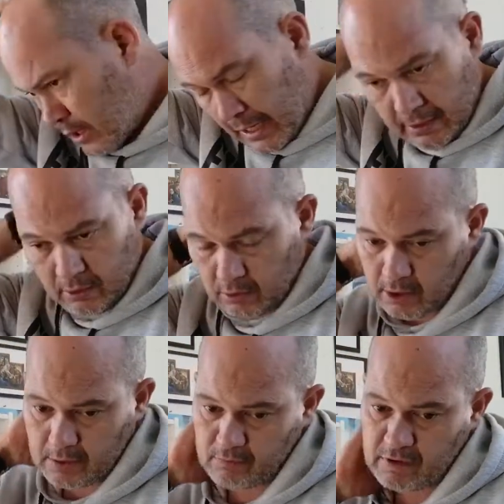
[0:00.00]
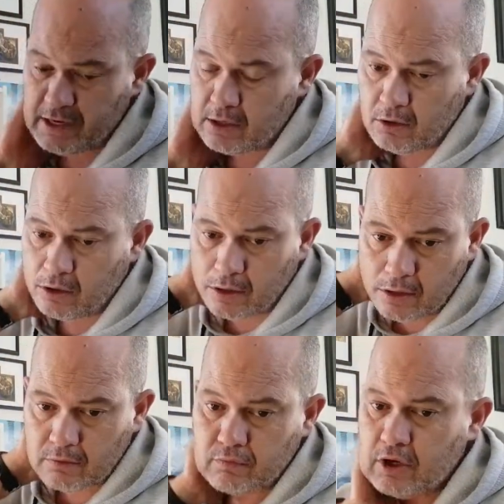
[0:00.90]
and I like reading a lot of
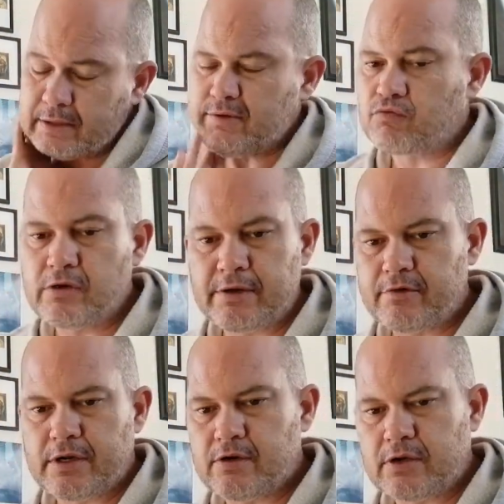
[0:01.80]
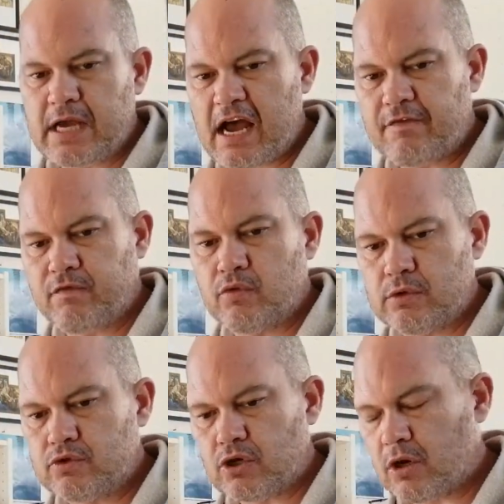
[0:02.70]
it's a really, really good car,
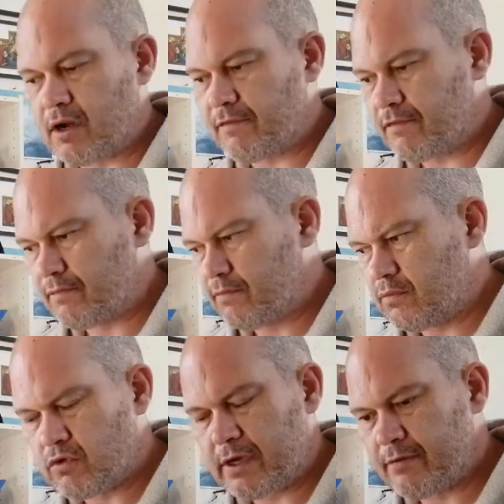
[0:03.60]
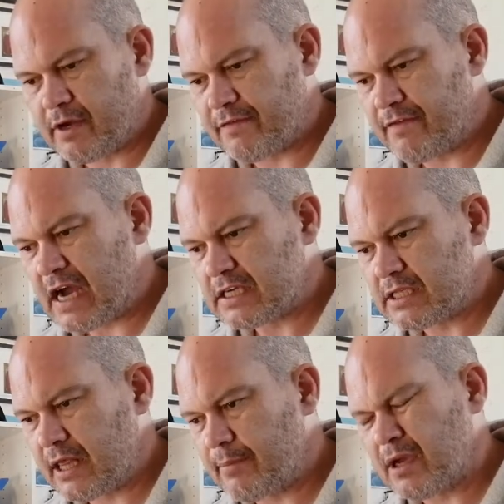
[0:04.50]
4-wheel drive, really, really
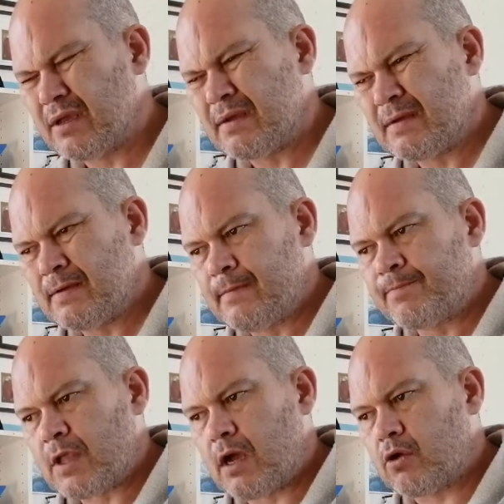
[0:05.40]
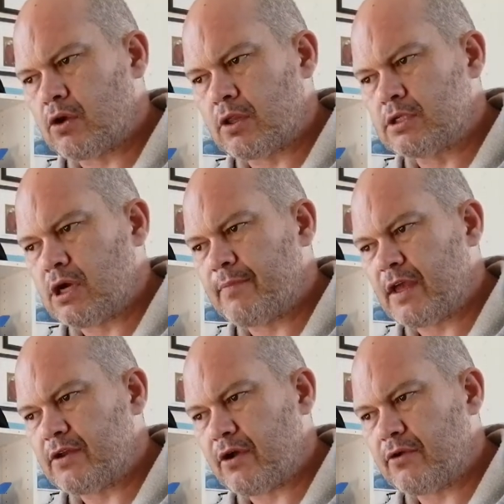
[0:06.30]
fast in it, but a lot of the time
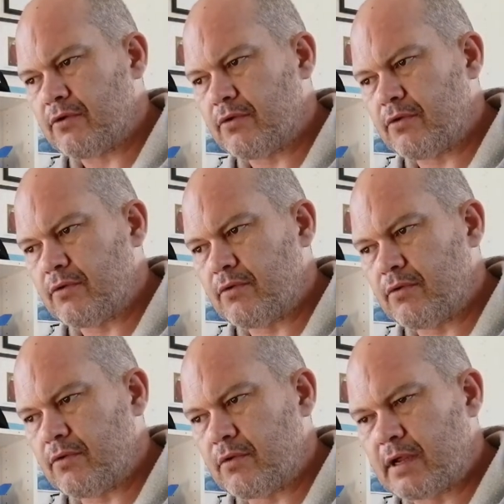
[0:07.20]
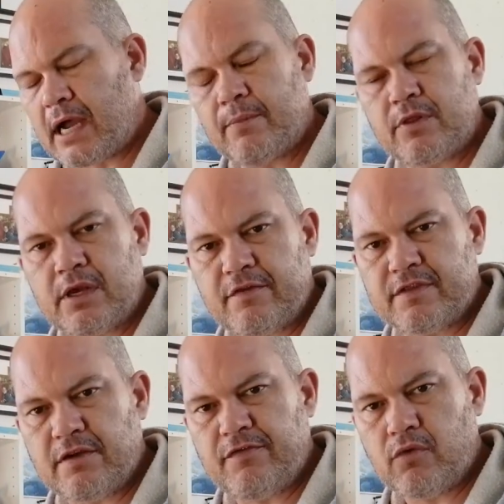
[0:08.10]
they don't come with
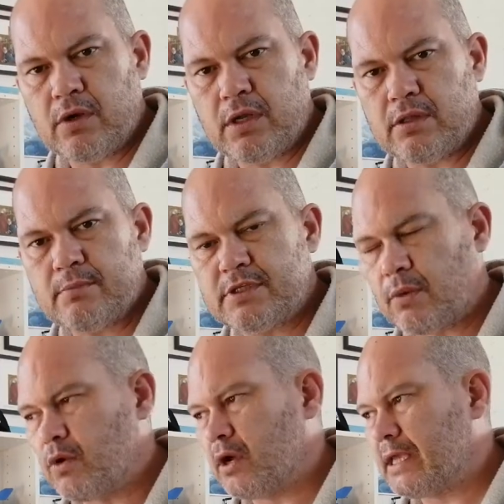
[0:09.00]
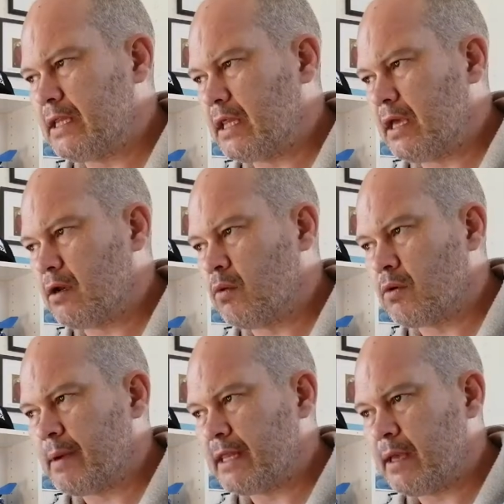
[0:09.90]
enough diff oil in them. So when I get that, I want
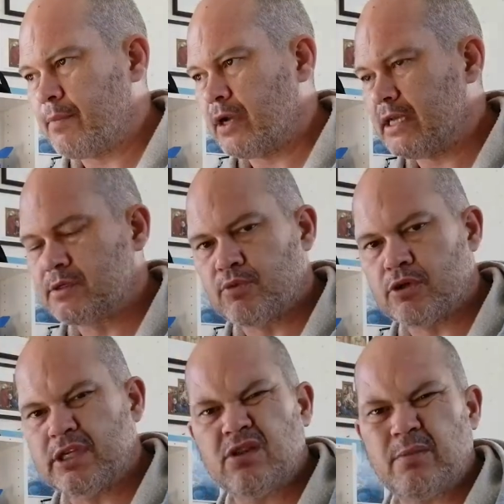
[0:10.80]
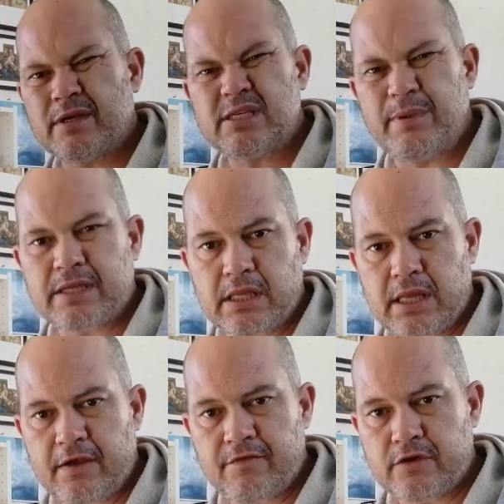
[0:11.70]
to make that my next project. I'm expecting
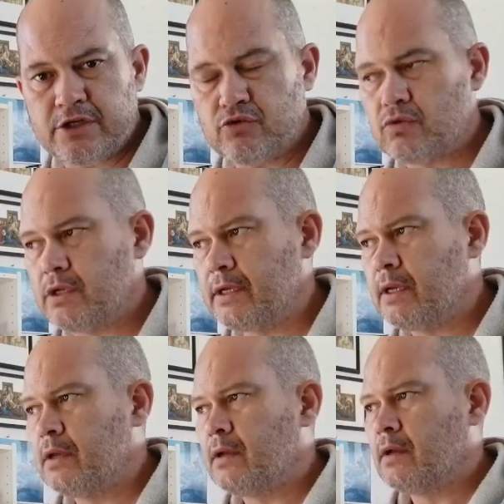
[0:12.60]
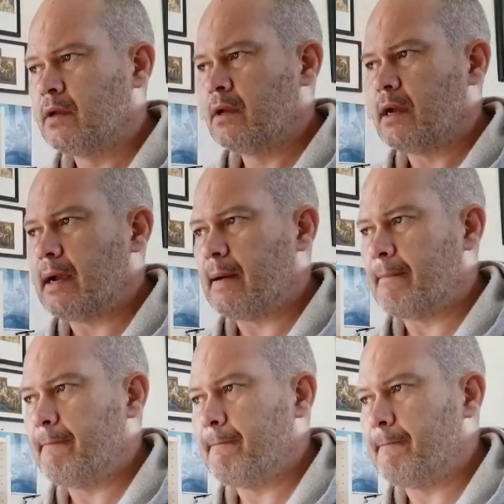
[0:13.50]
that very shortly,
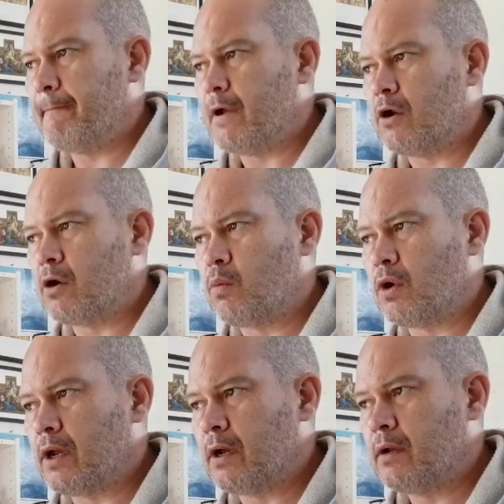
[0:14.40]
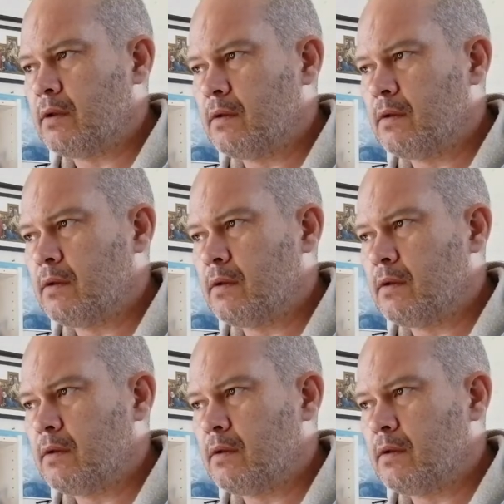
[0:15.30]
and I want to